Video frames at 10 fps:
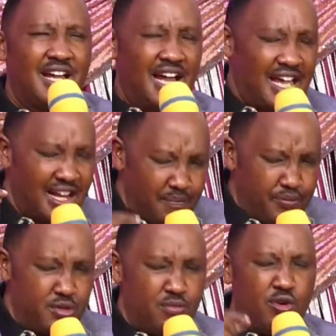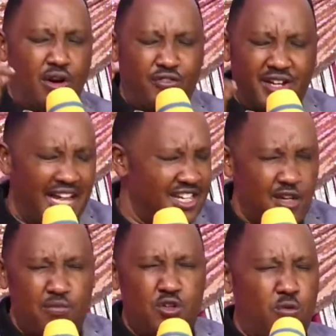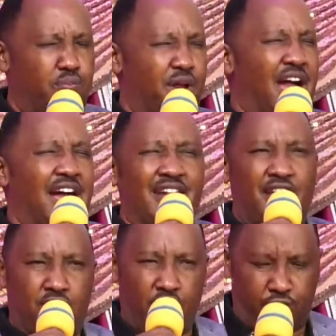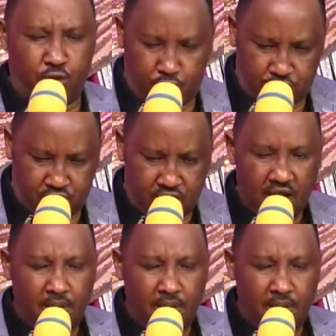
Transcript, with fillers: helped me, you have guided me to pray, and I refuse.